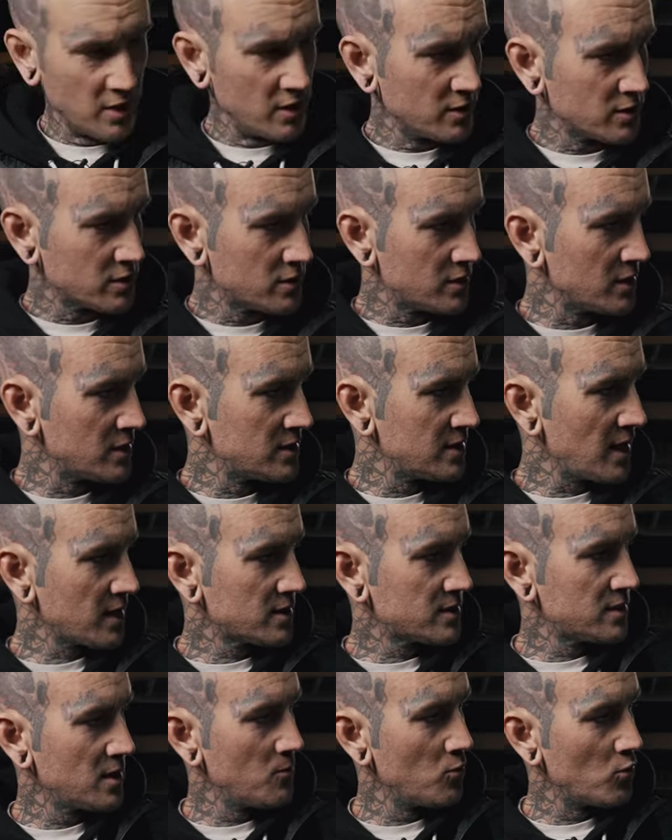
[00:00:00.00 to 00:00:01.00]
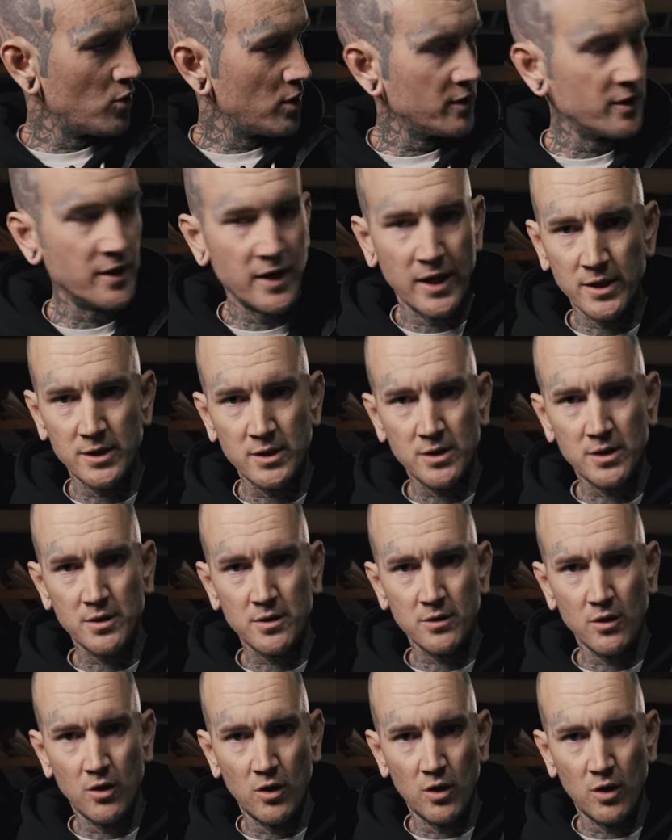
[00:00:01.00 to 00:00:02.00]
It's the exact same one
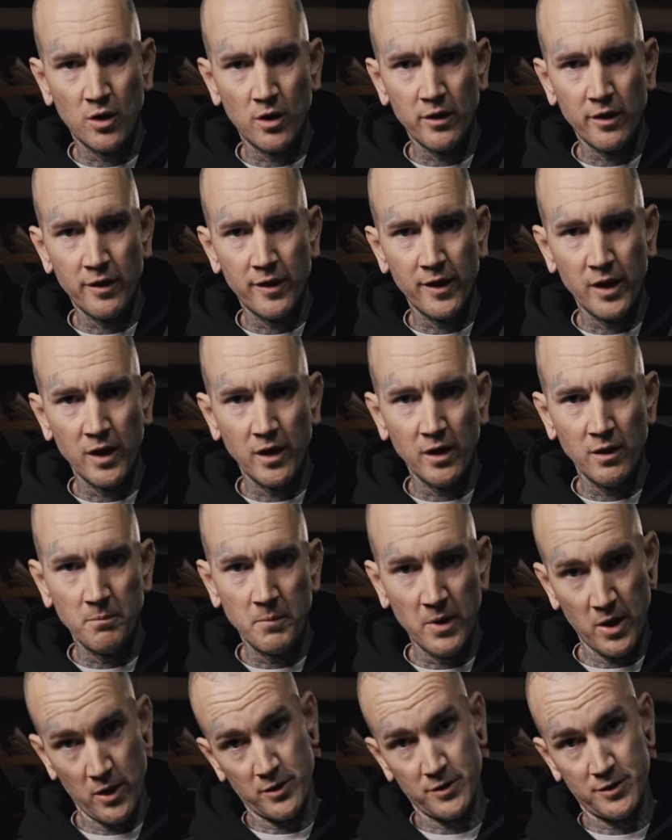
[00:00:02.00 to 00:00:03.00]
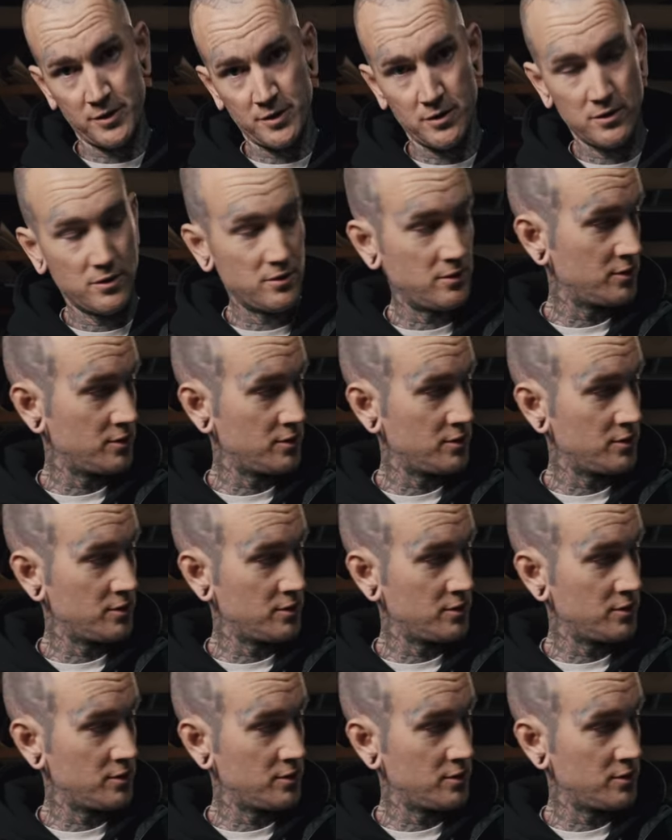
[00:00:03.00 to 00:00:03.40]
that's on the mirrors.